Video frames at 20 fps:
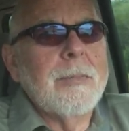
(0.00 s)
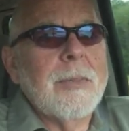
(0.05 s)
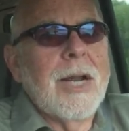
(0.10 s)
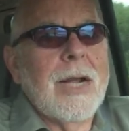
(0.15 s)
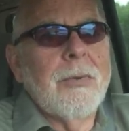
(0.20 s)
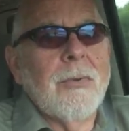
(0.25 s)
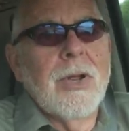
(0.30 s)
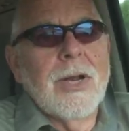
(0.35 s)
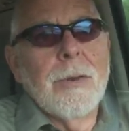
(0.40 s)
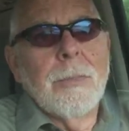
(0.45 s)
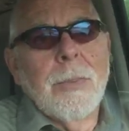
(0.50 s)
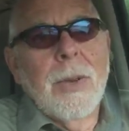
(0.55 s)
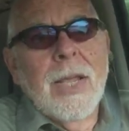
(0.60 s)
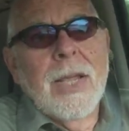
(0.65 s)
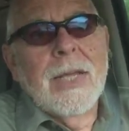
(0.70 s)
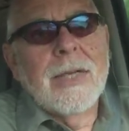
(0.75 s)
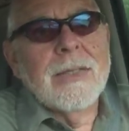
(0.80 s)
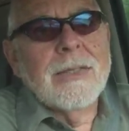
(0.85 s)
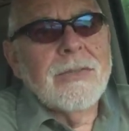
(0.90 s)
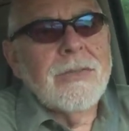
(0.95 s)
But I really
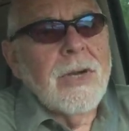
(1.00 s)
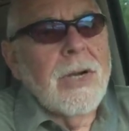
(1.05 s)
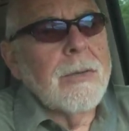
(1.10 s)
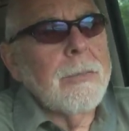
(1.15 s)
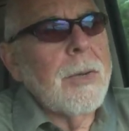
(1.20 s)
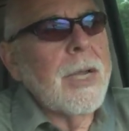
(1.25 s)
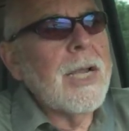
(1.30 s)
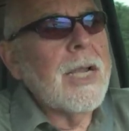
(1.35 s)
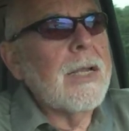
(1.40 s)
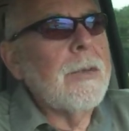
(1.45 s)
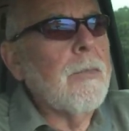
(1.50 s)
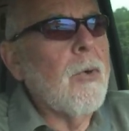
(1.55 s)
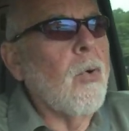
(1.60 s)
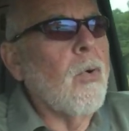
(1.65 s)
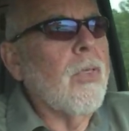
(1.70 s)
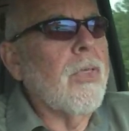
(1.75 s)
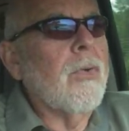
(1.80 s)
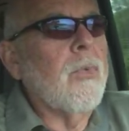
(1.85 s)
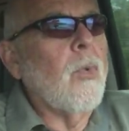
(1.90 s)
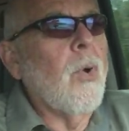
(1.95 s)
plan to start making
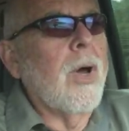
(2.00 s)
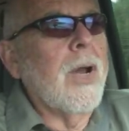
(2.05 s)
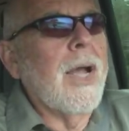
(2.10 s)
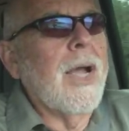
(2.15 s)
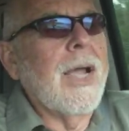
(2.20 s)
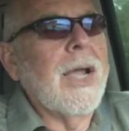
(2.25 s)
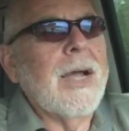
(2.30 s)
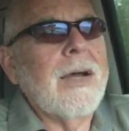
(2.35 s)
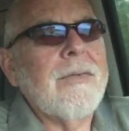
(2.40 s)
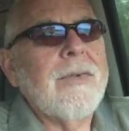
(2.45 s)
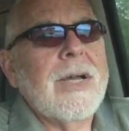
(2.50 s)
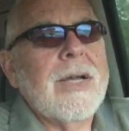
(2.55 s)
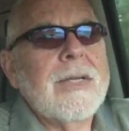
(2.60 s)
more than what I have.